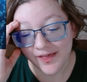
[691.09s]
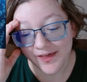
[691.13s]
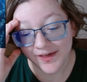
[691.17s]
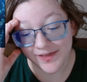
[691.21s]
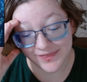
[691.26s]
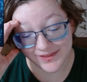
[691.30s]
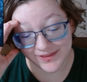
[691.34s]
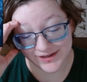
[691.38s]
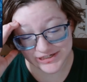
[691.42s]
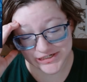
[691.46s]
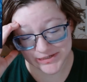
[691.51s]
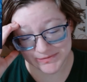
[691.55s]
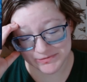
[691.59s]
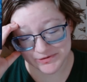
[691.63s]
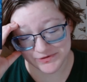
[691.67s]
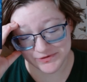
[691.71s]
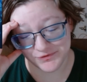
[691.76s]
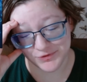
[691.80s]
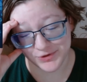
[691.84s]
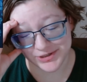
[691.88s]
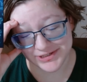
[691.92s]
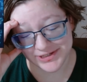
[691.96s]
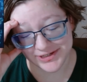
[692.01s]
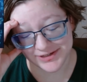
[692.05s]
And then chapter
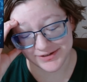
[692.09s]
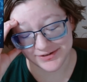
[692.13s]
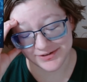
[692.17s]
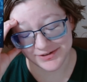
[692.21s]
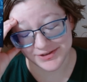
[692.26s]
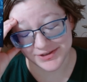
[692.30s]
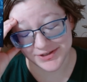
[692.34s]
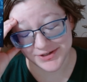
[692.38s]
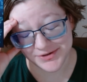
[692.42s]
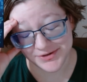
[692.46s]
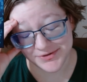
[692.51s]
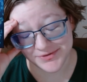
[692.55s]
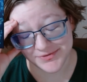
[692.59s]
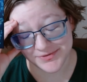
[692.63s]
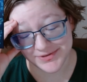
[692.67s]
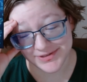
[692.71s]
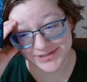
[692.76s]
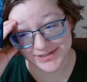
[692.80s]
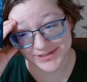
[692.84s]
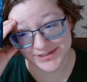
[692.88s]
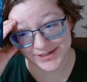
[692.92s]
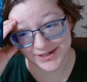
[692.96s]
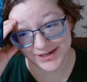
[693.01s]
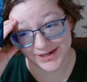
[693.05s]
14
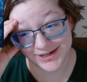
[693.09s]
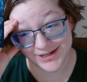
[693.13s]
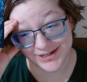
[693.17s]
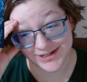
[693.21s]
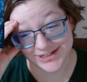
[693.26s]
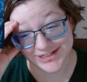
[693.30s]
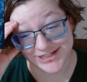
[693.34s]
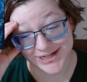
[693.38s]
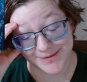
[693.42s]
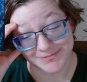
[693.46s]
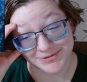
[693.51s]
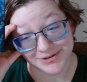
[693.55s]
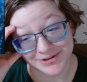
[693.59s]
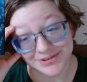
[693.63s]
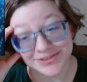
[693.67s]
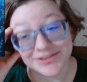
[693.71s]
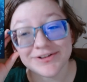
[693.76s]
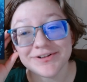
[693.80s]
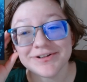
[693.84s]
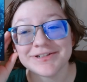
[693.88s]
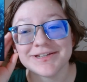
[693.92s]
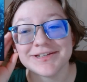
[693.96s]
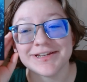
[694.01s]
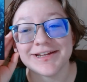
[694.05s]
concludes, and chapter
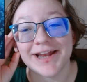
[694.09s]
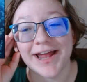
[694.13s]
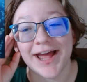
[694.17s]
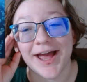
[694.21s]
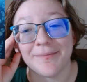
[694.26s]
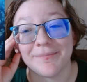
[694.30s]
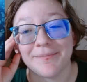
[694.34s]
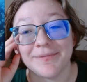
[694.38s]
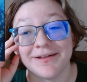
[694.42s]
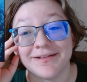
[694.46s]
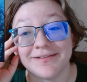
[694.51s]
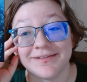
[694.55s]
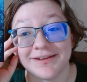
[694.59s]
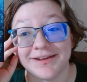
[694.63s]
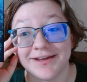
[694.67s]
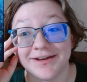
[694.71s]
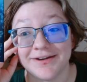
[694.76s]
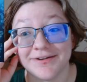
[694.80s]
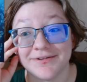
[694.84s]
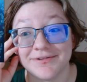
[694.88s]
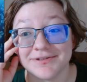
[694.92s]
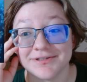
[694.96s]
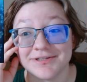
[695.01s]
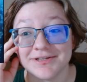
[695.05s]
13 happens, and he
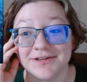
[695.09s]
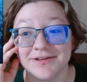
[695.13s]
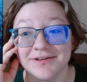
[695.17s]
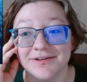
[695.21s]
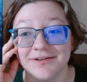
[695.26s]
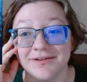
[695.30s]
goes,